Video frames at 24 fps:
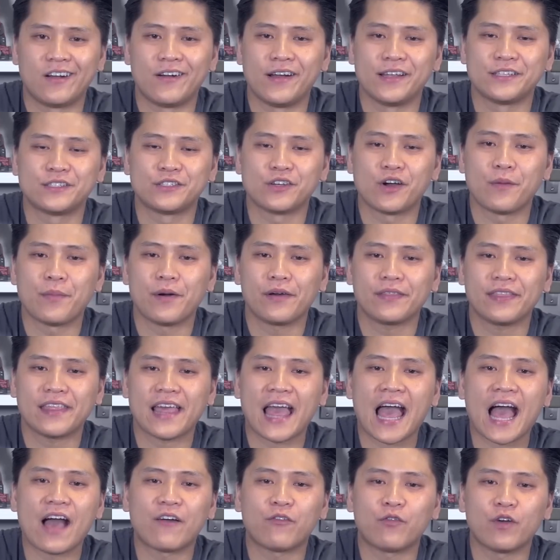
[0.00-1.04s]
All right, so about
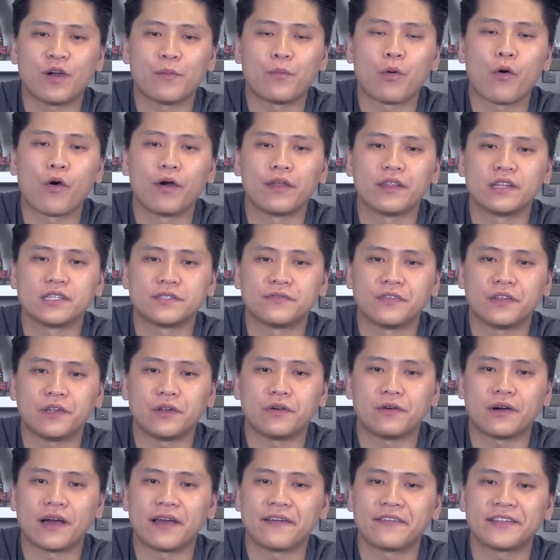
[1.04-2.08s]
the halfway point of this
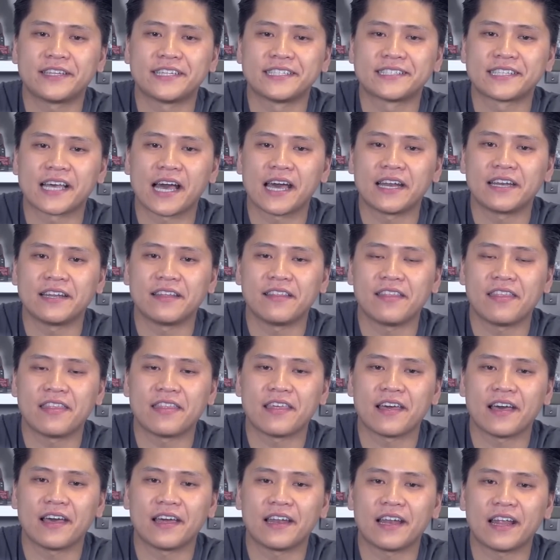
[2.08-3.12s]
video, I
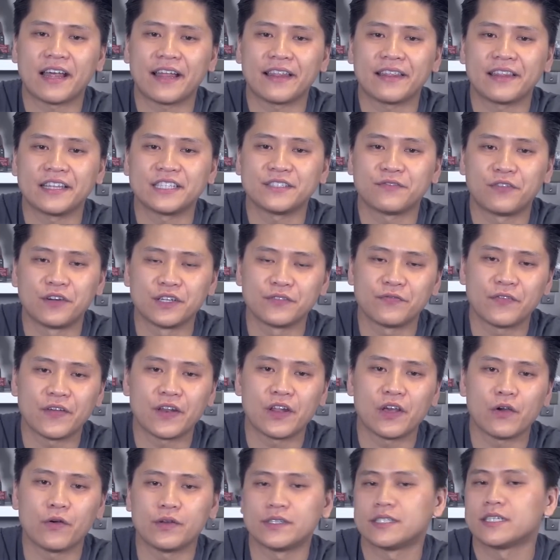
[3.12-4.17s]
decided that this first
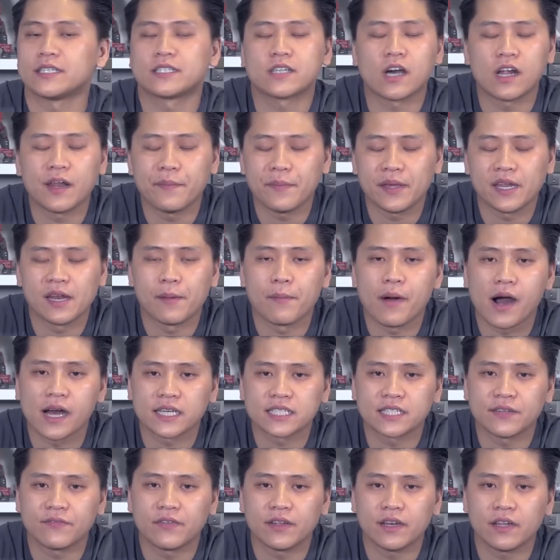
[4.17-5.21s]
video is just gonna be an
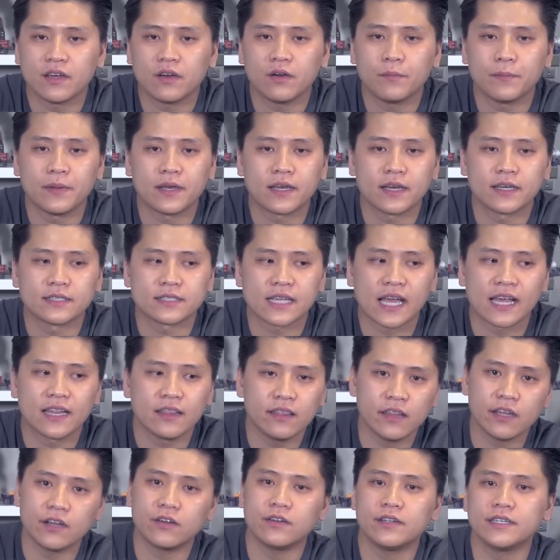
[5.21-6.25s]
unboxing video because I
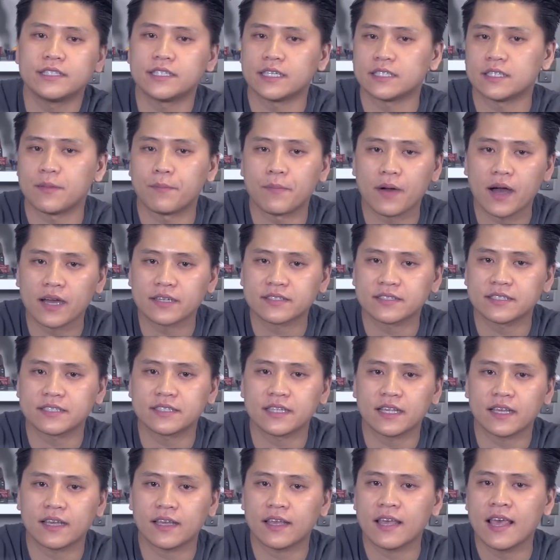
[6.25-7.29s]
literally just unboxed
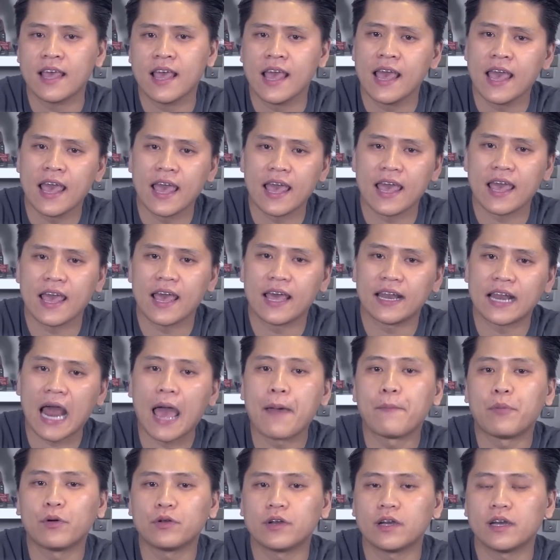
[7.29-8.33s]
this thing and
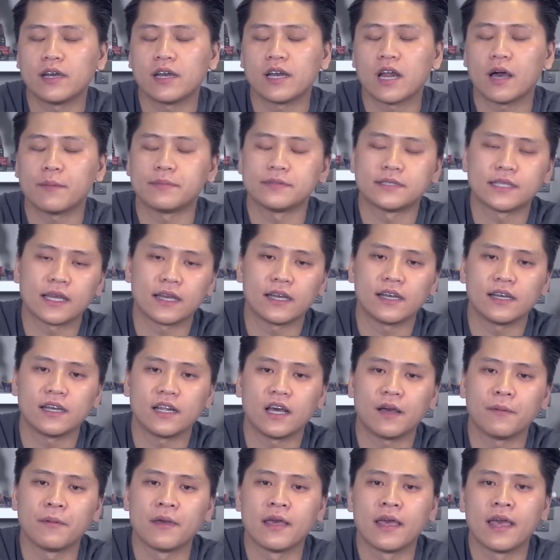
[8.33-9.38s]
I booted it up, set
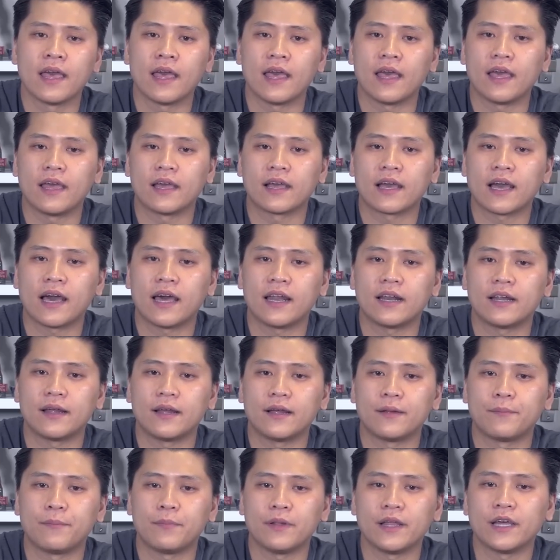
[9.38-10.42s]
it up, and kind
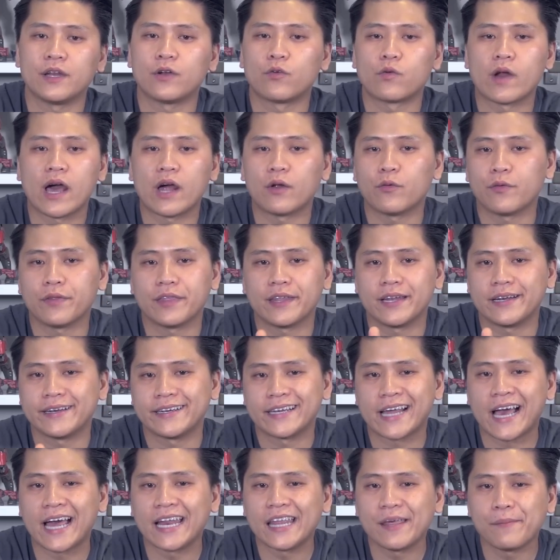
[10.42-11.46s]
of played around with it
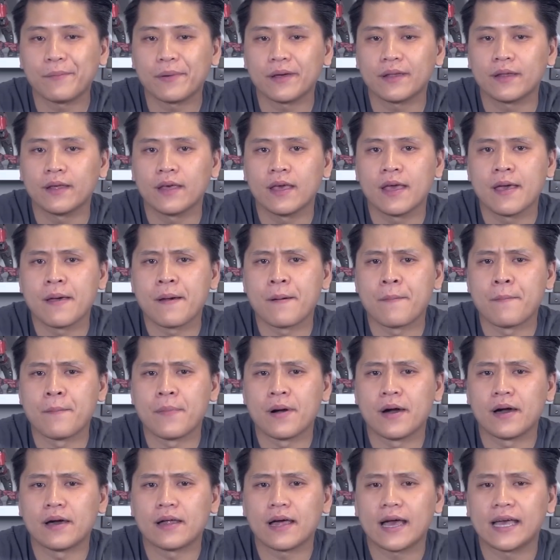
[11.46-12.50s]
a tiny bit.
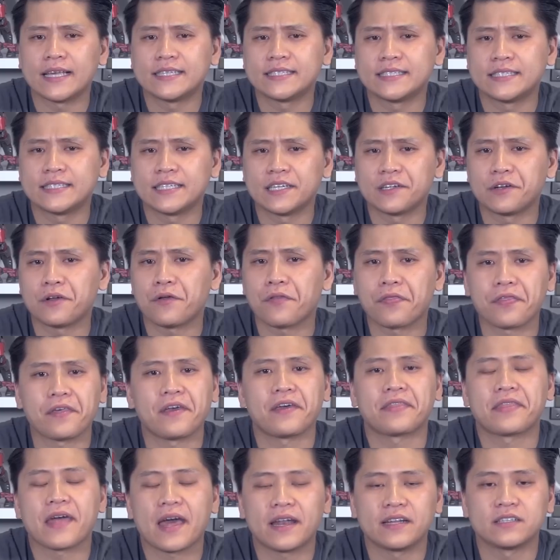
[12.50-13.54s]
But I still don't
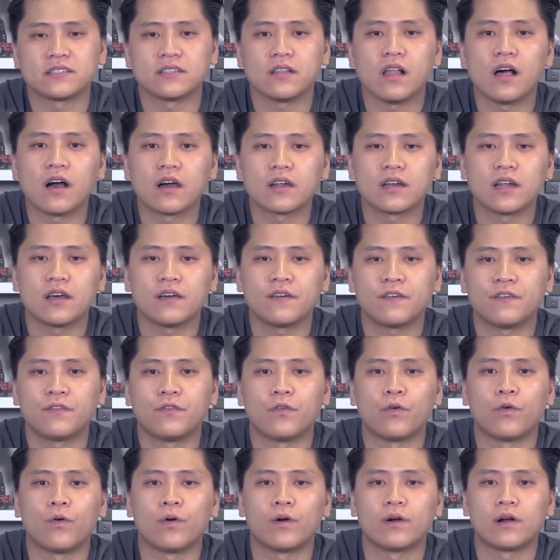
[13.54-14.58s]
think that is long enough
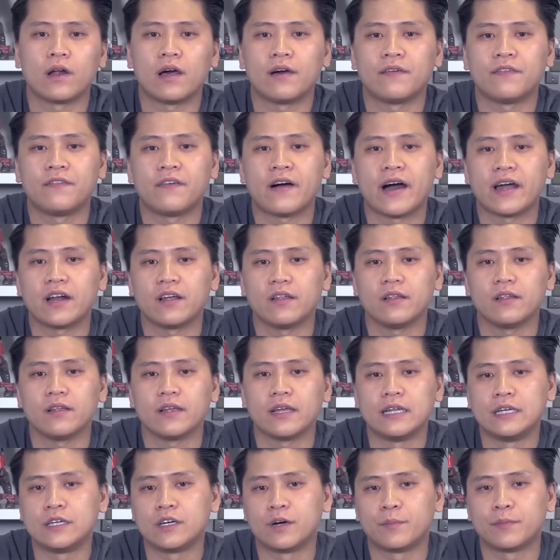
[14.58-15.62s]
for a
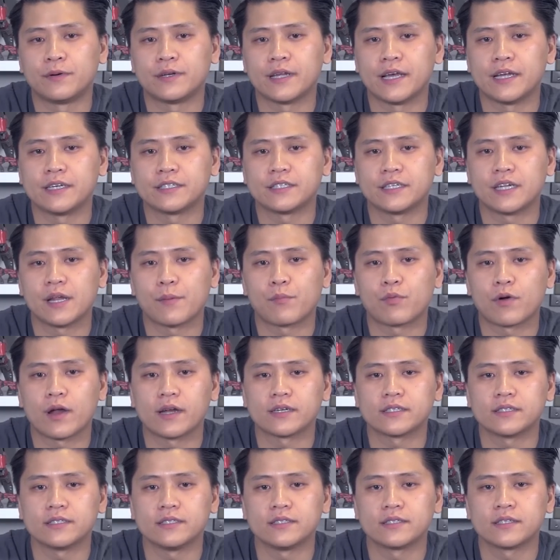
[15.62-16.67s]
final interpretation and
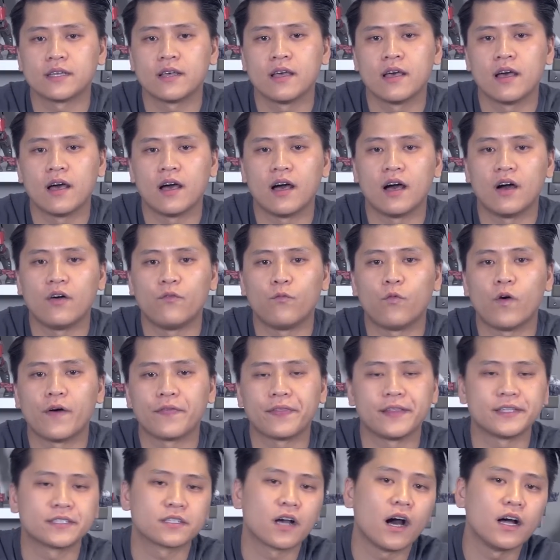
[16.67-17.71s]
impressions of
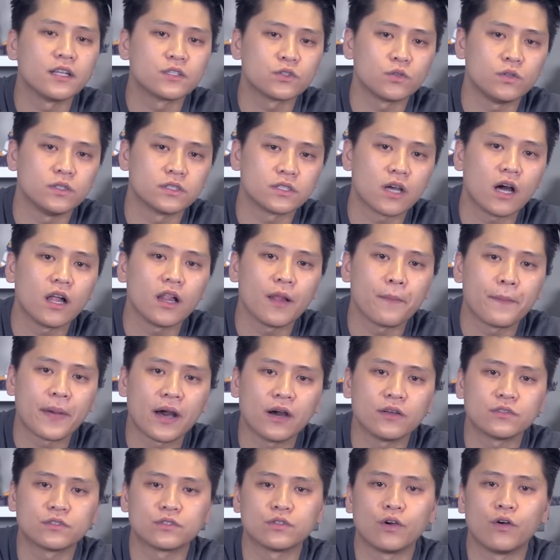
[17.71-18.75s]
what this console is all
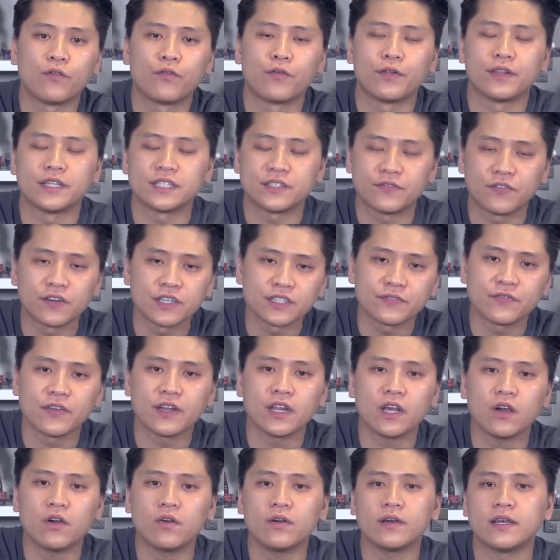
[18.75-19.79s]
about. So for this first
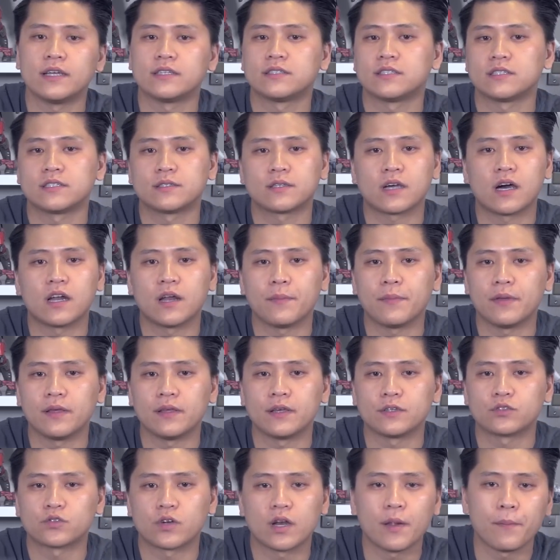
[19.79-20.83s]
video, it's just gonna
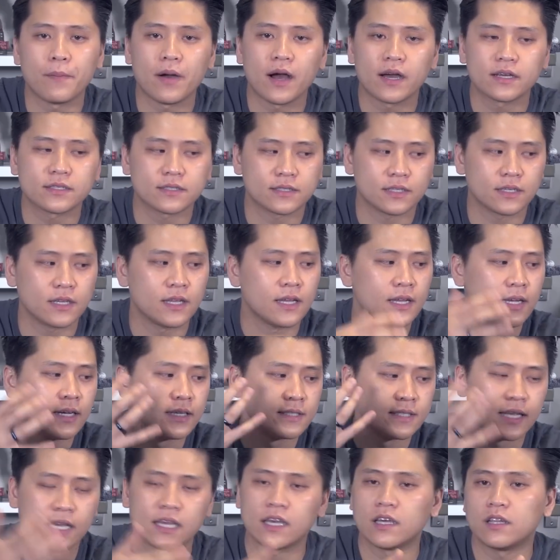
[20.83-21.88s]
be a straight unboxing,
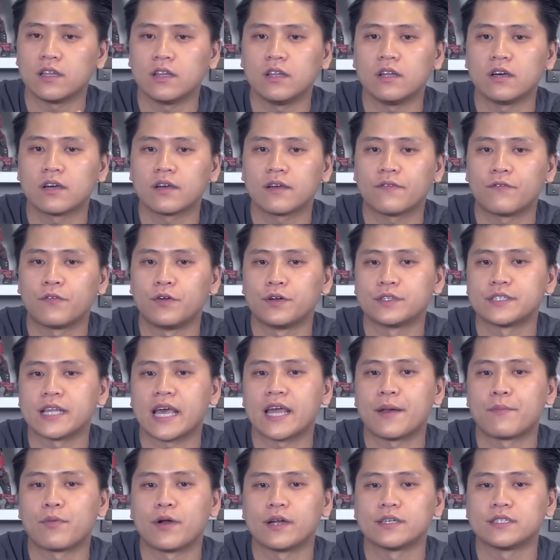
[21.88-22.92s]
taking a look,
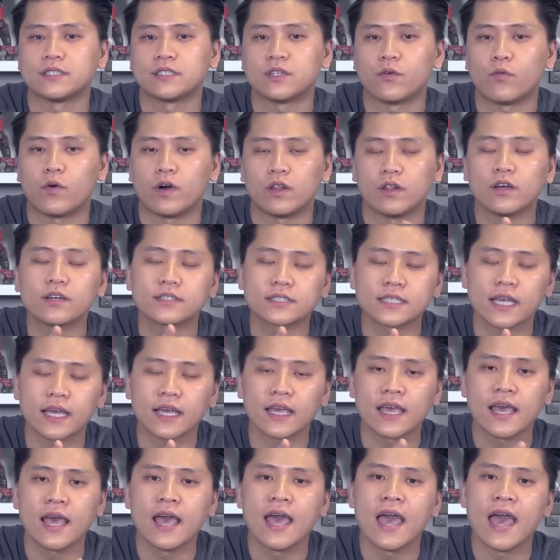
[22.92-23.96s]
first-hand impressions of what it looks
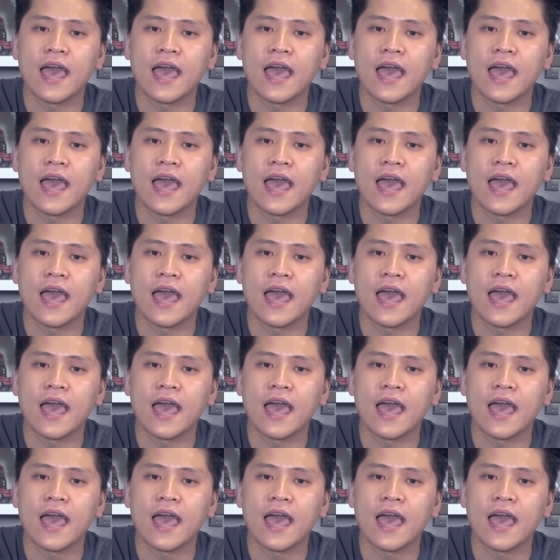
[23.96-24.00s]
like.